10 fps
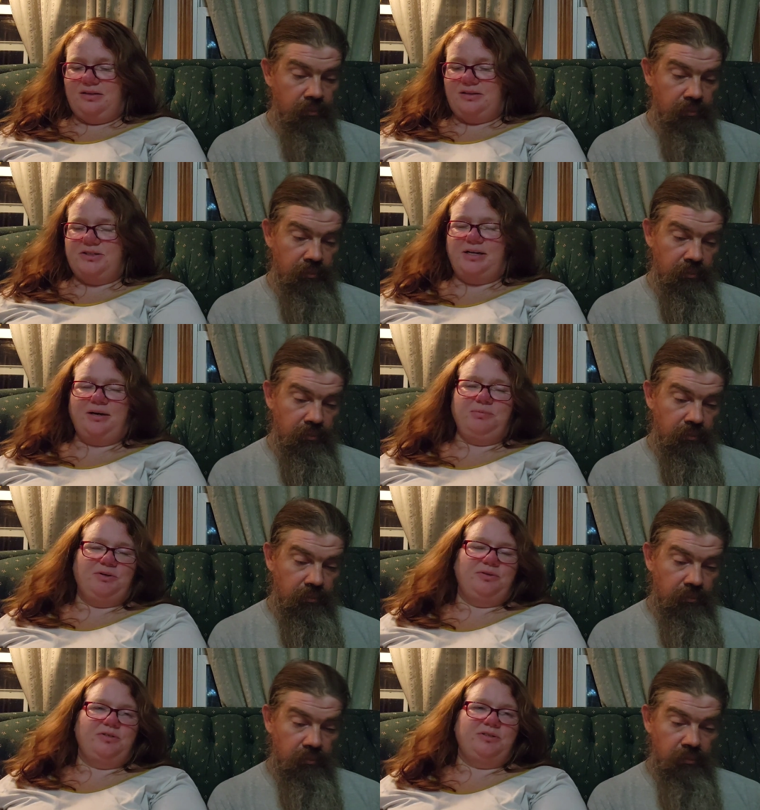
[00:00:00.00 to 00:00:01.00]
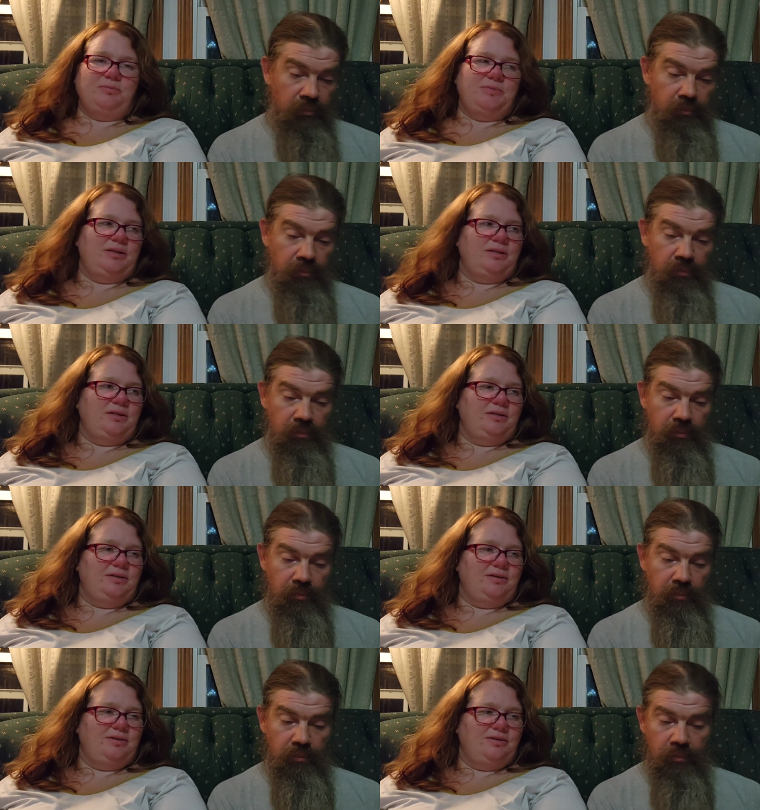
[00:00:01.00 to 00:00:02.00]
Speaker 1: this chapter, there's something
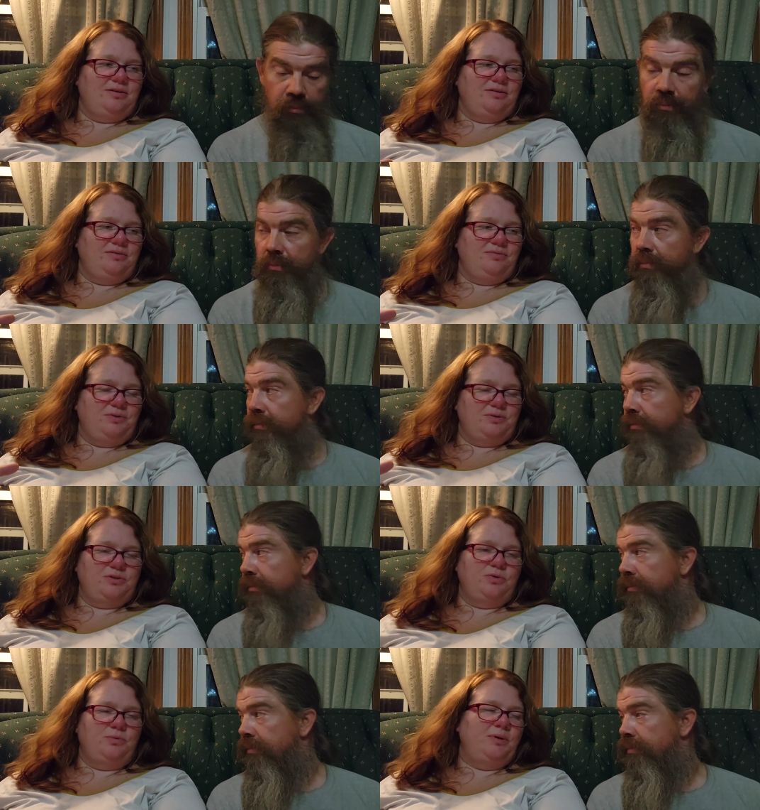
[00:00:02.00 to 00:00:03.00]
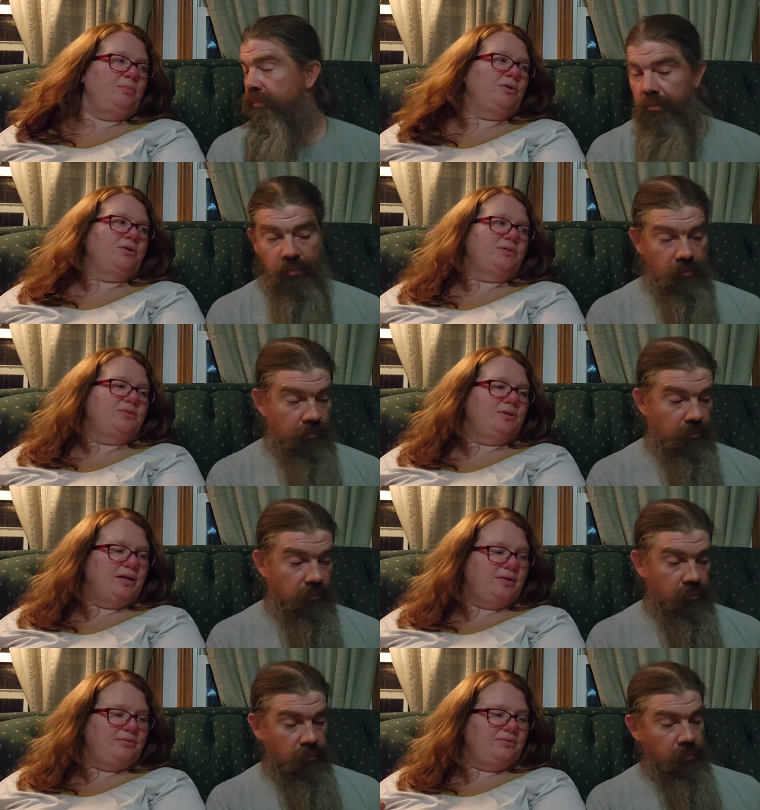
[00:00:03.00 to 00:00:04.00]
for so many parts of your
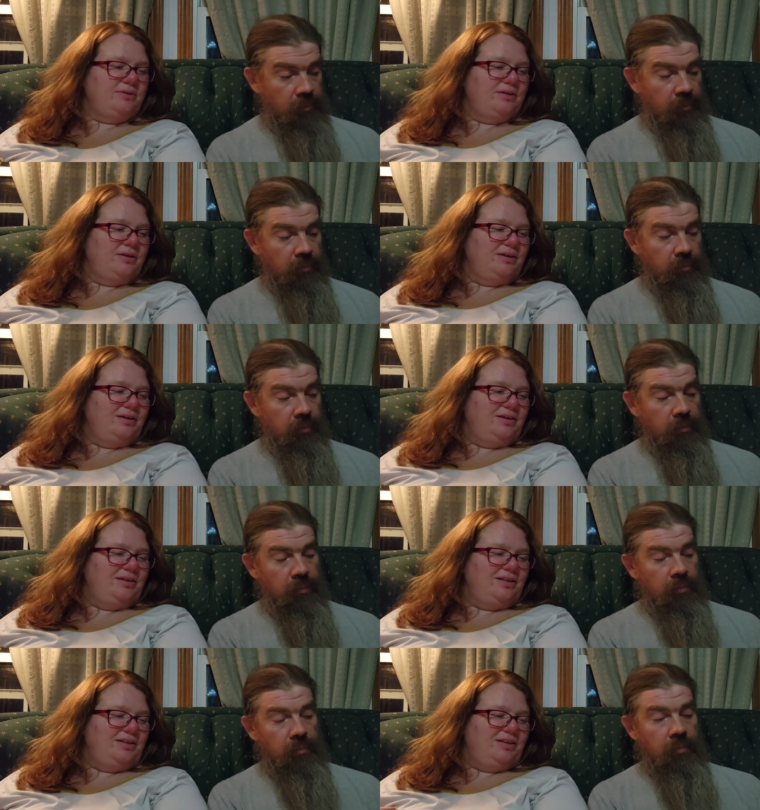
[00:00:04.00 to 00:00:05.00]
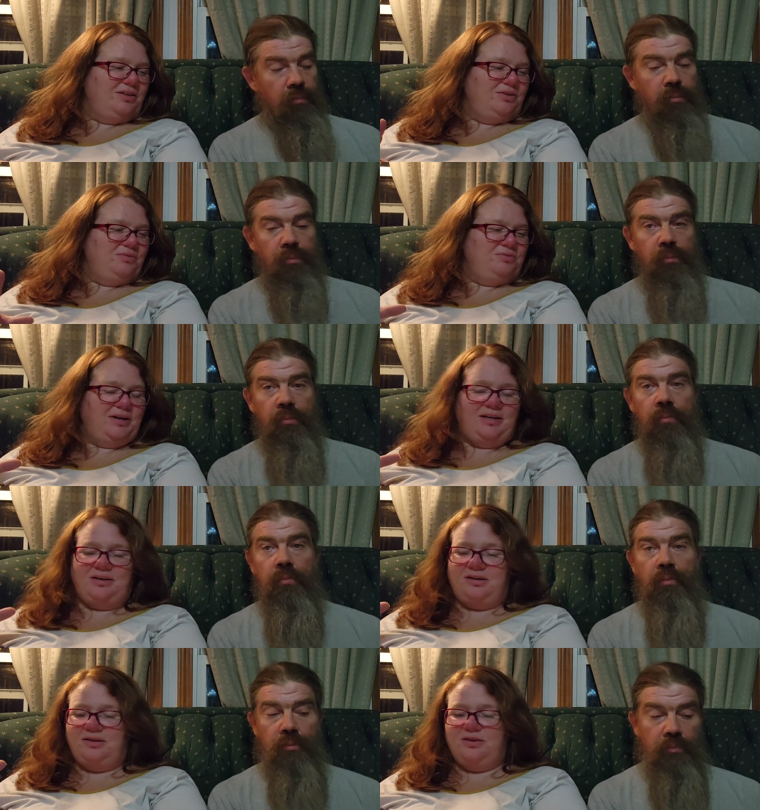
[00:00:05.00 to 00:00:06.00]
life. You can
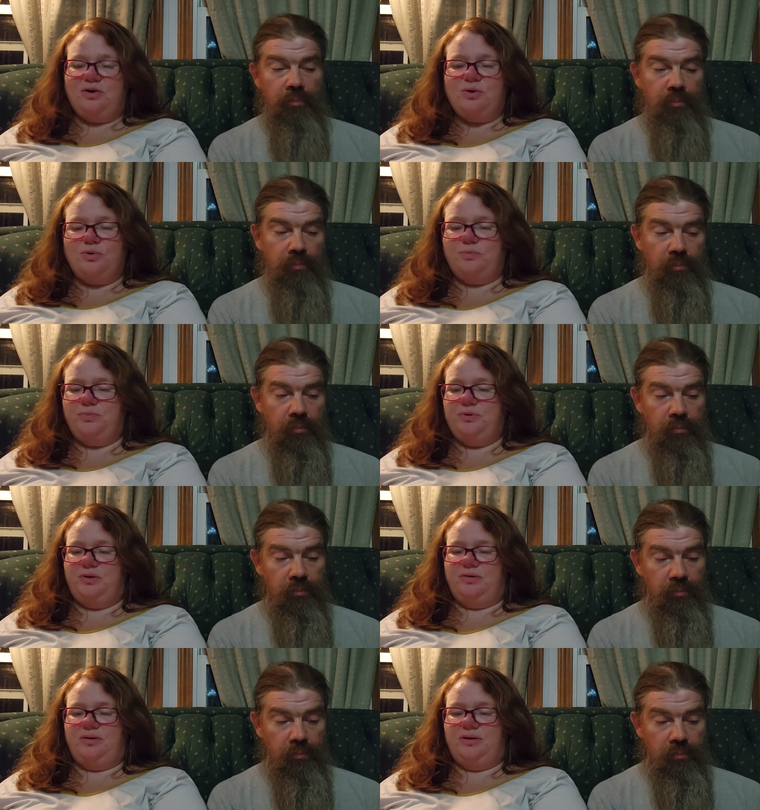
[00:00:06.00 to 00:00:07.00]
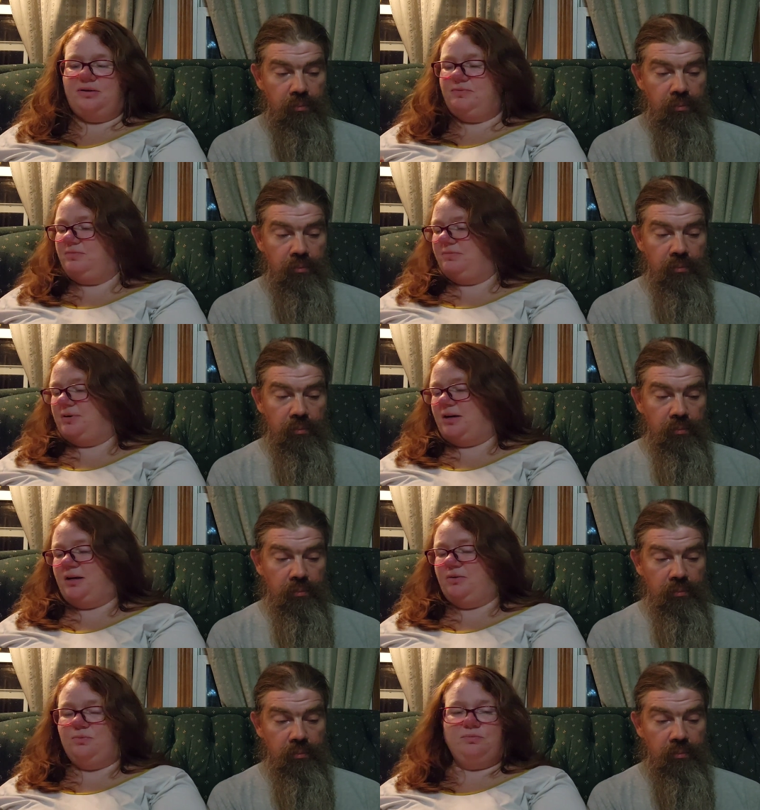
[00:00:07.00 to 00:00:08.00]
find hope. You can
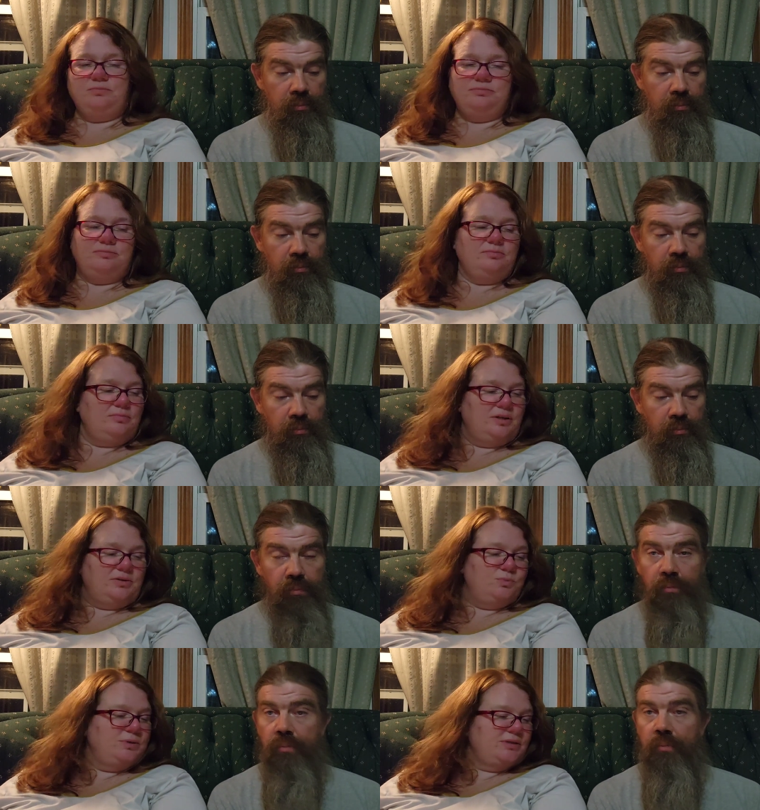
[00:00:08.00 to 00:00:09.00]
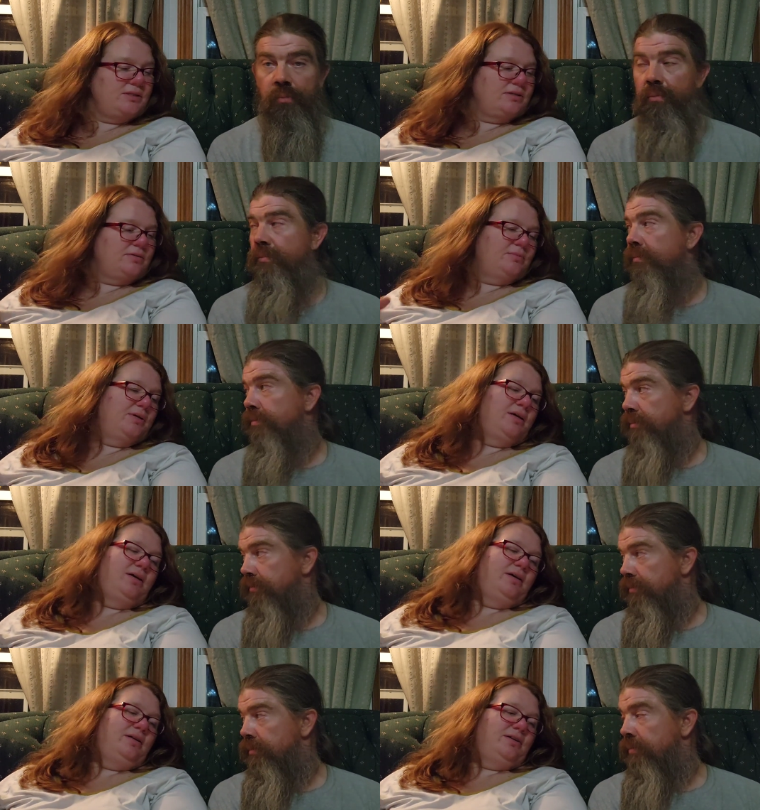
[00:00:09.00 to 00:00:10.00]
find there's wisdom,
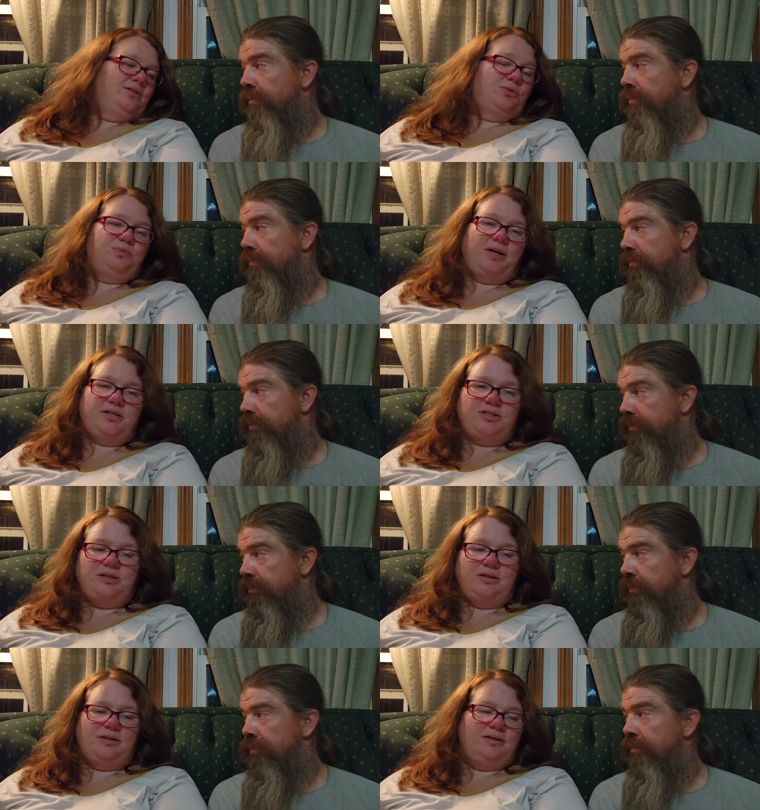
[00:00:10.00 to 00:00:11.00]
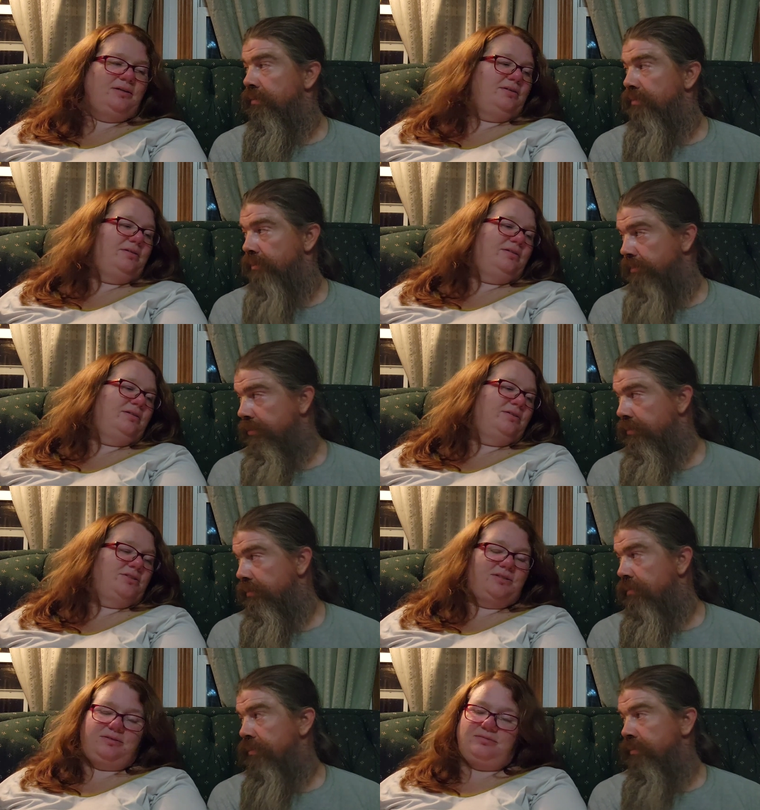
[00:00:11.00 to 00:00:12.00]
there's direction, there's
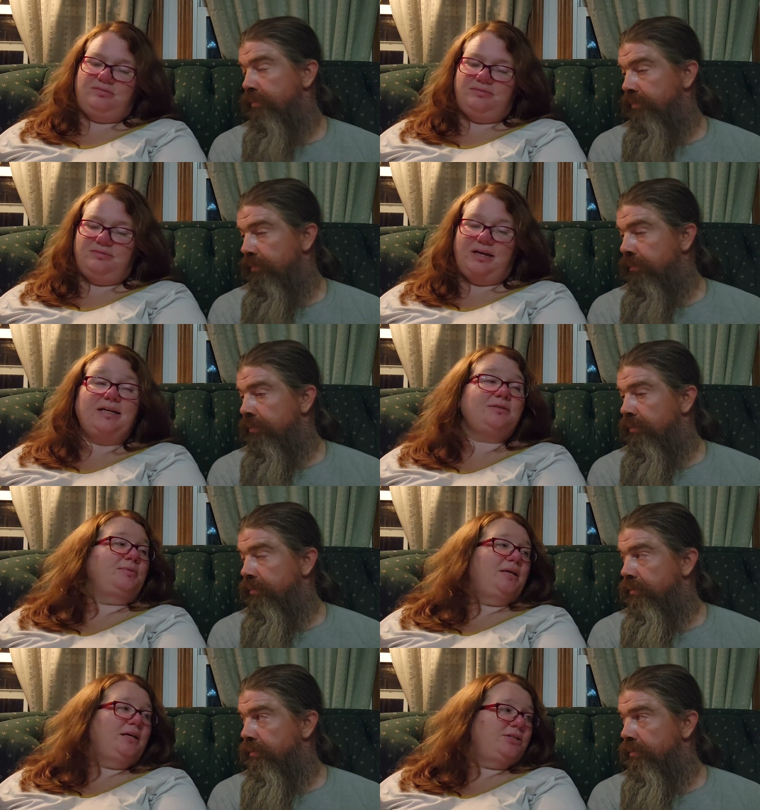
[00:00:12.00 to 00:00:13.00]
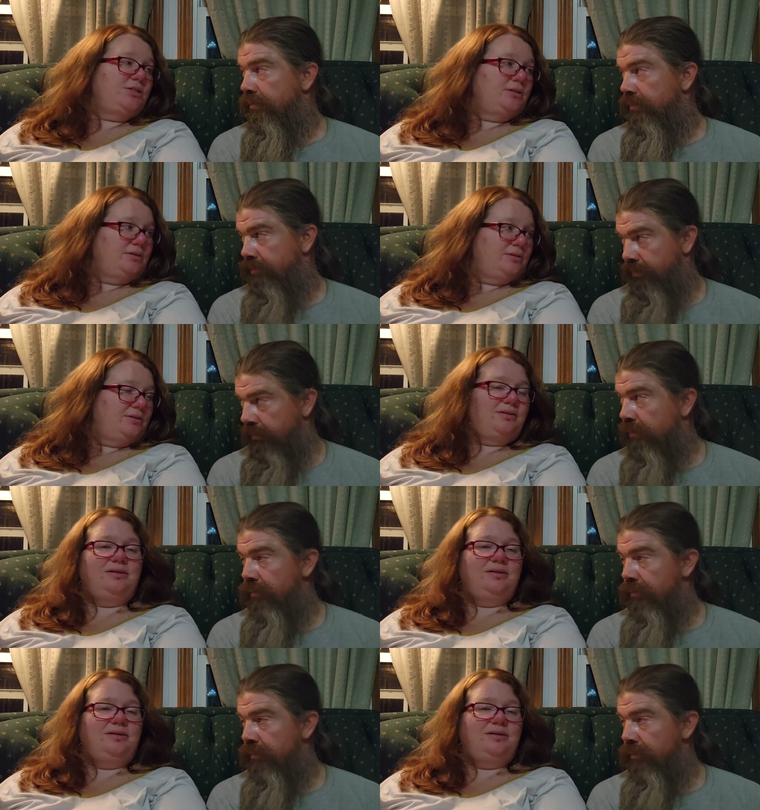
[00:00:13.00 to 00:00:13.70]
explanation.